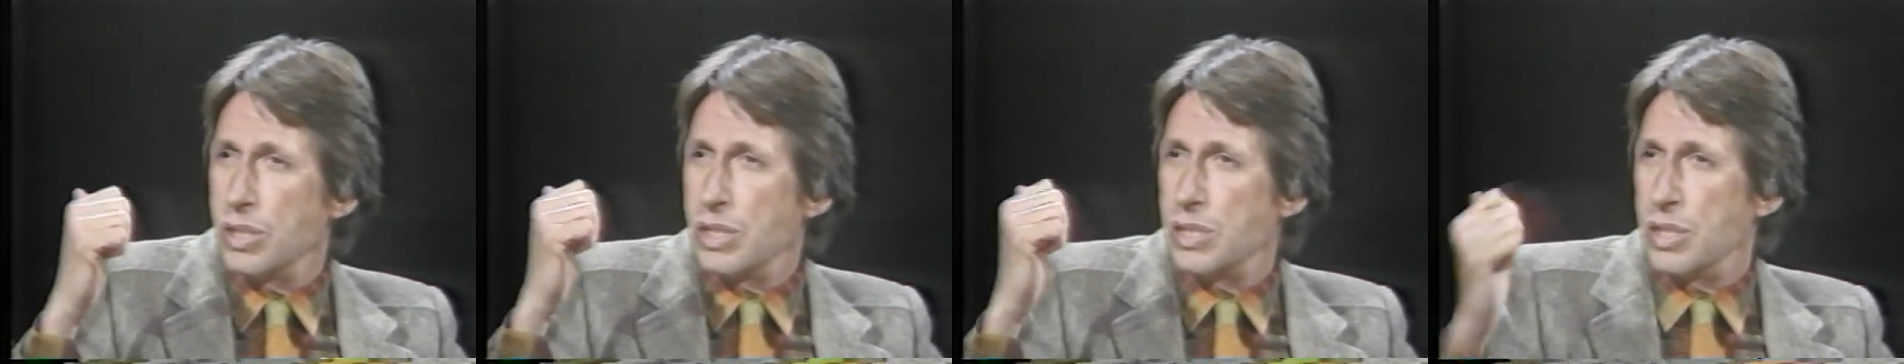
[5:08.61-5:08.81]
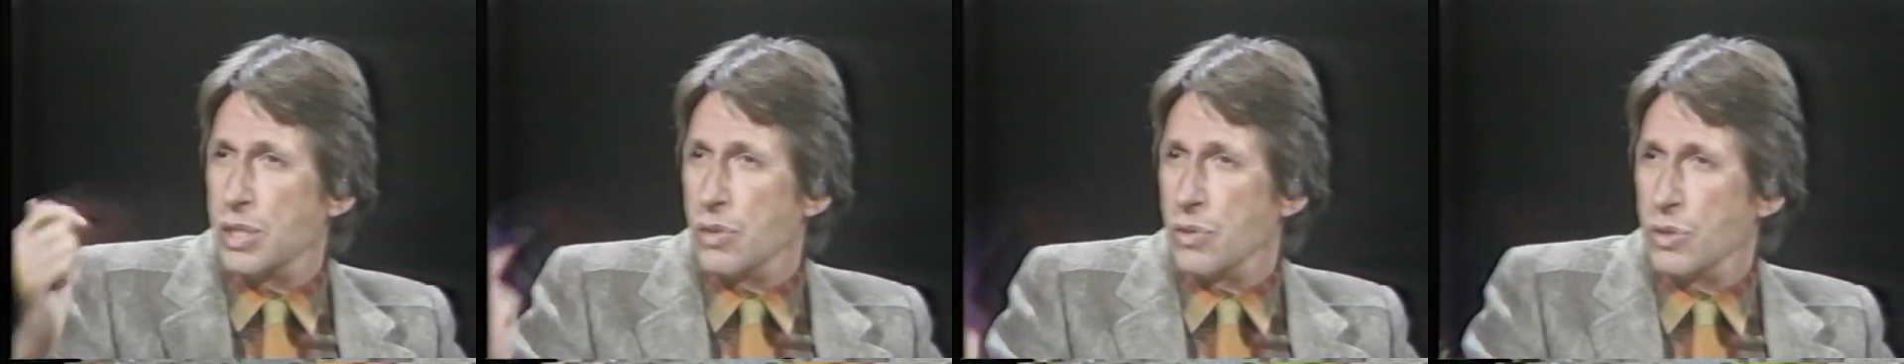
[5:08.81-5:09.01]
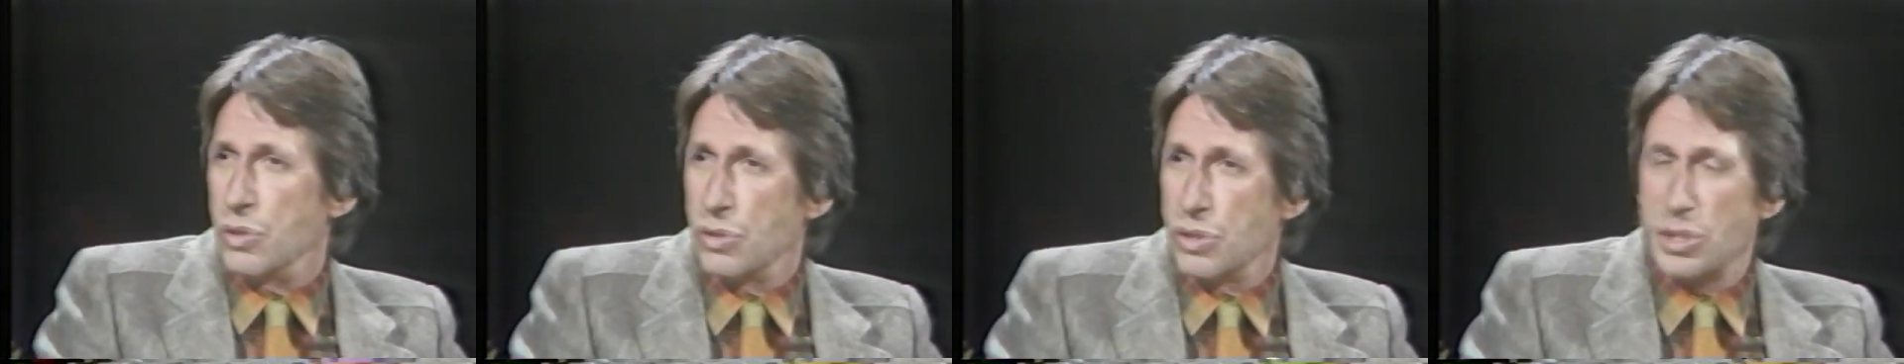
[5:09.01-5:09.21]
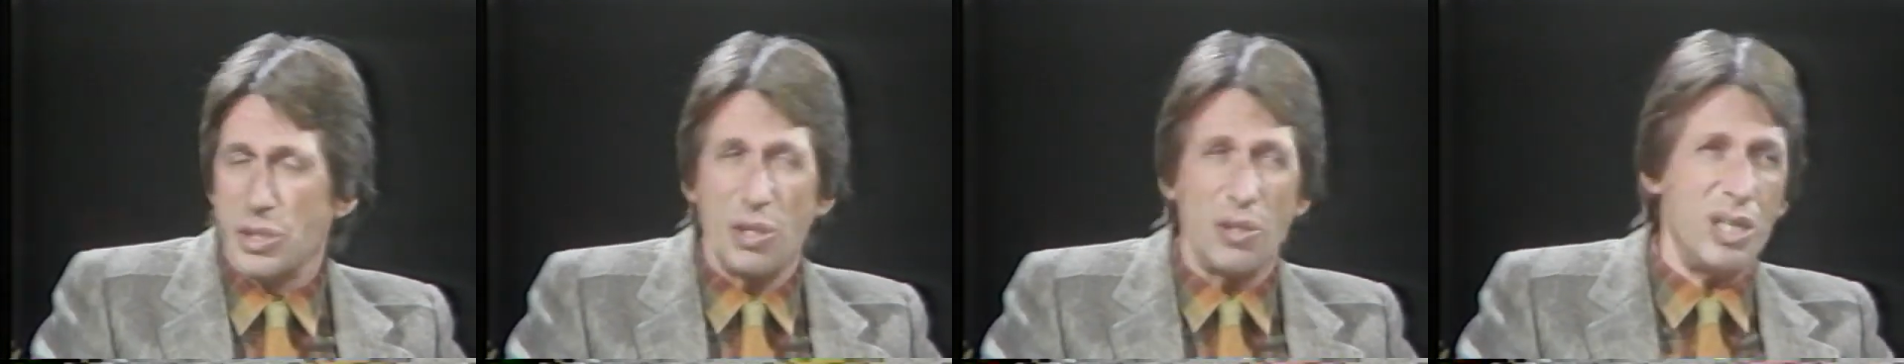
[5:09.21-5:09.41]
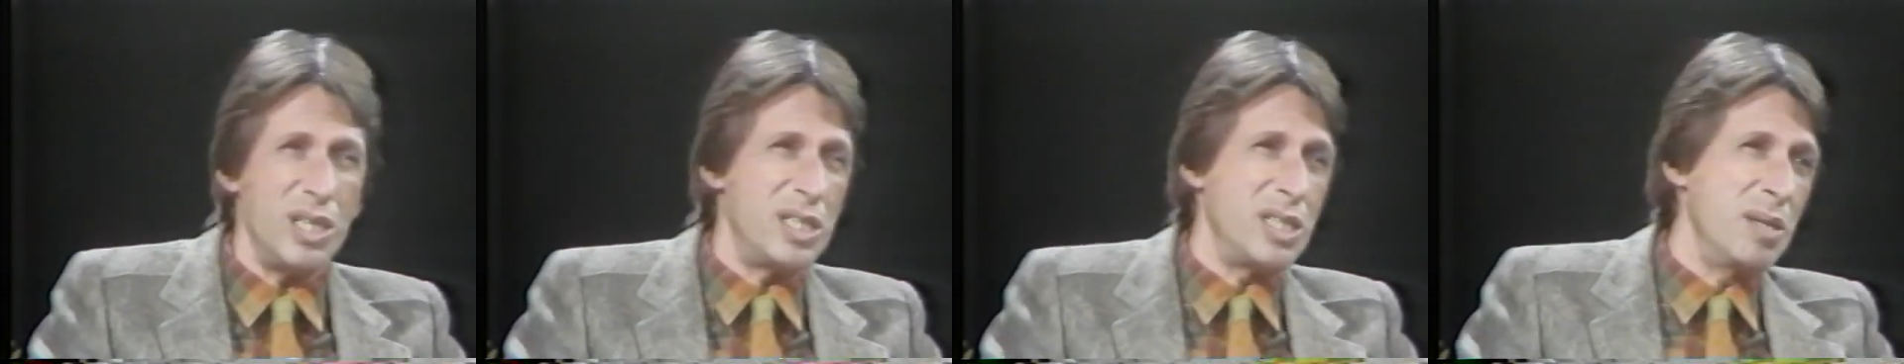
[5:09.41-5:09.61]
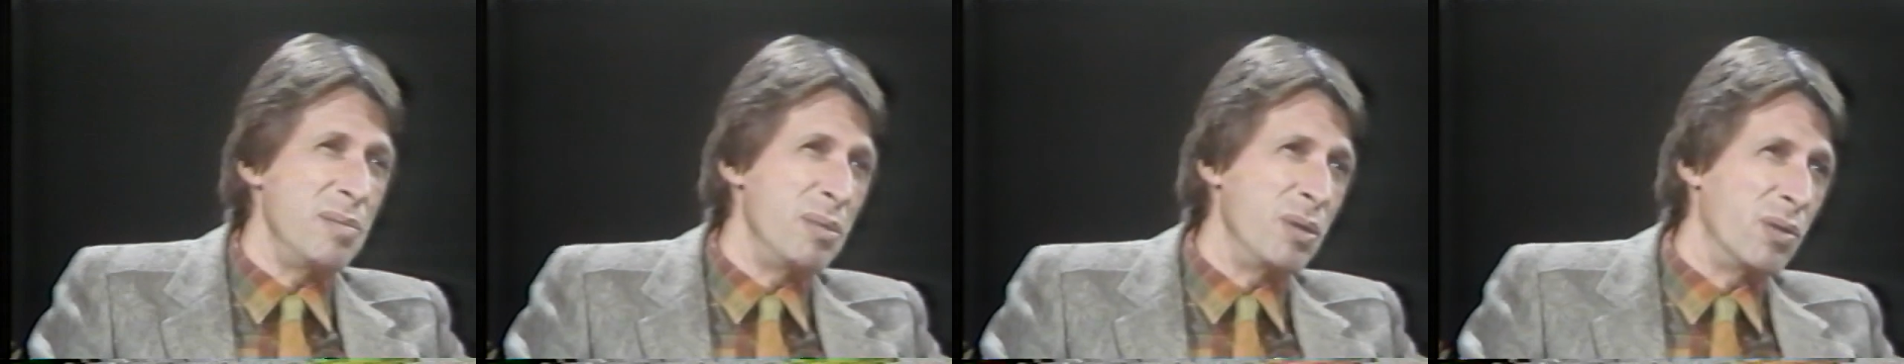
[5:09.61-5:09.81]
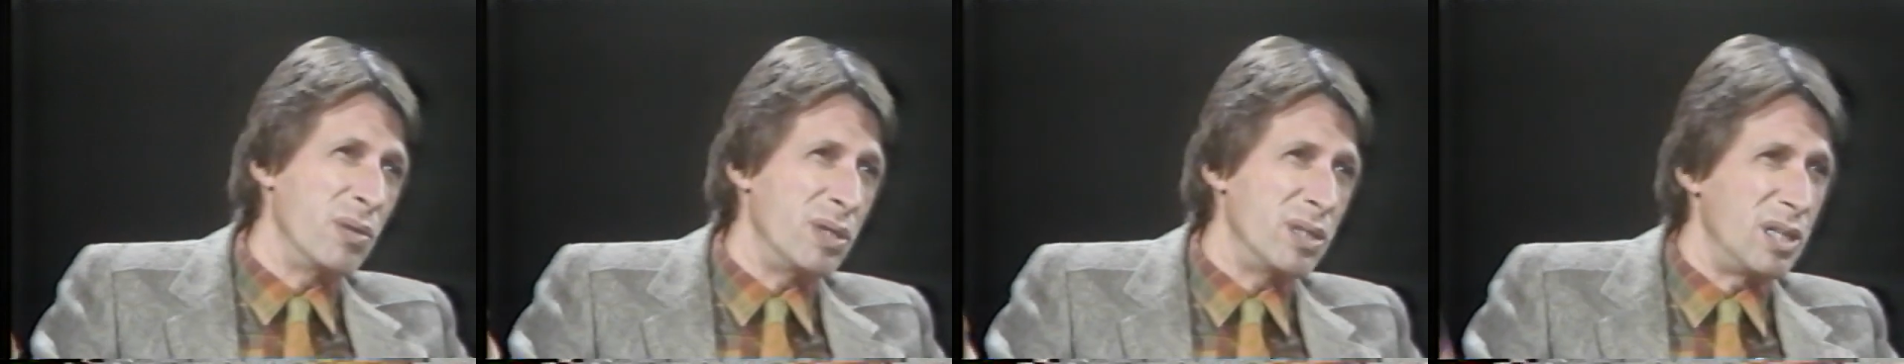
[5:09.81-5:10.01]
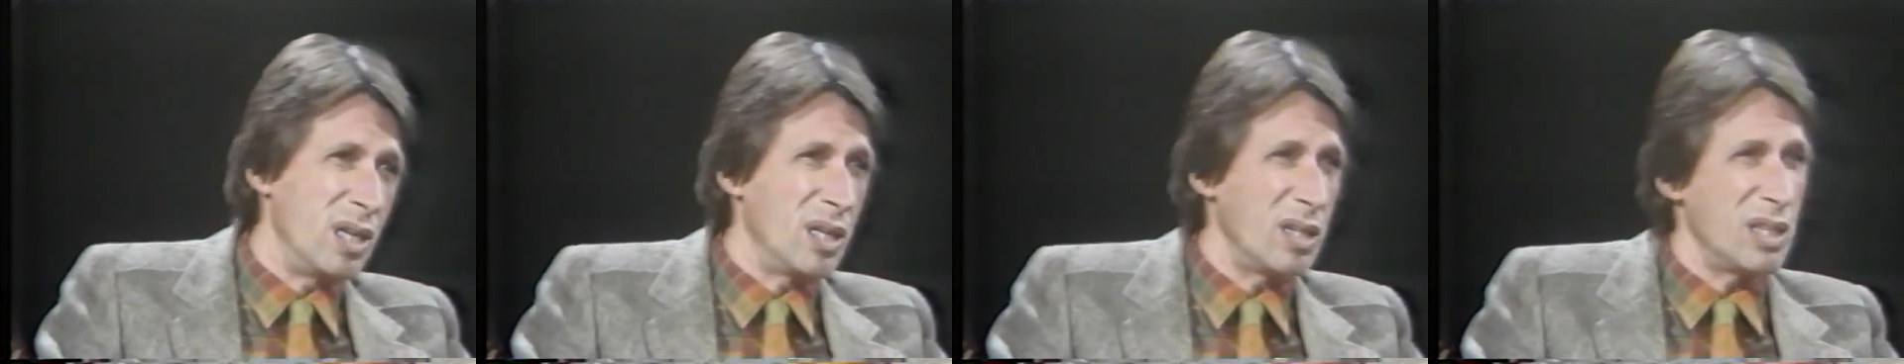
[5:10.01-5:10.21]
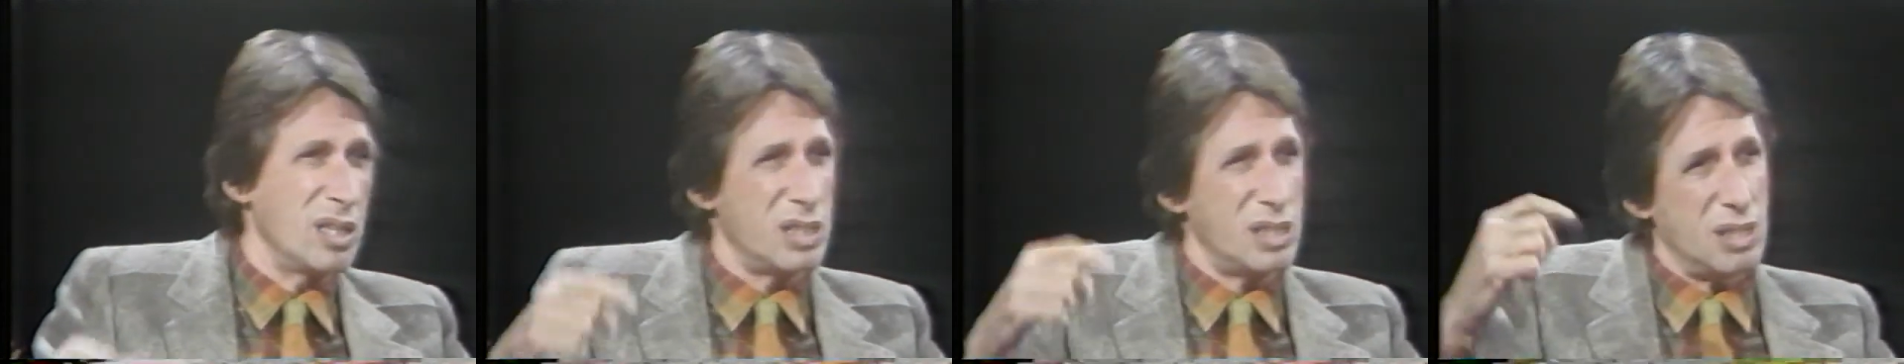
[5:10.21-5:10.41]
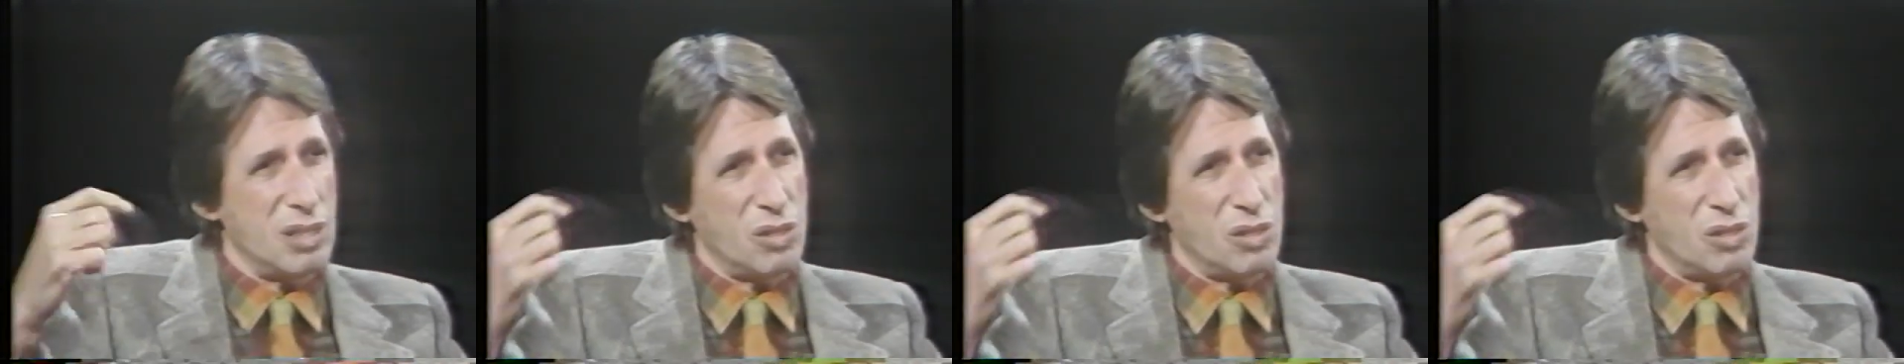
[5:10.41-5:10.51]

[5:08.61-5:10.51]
They see on your show. They see me on Douglas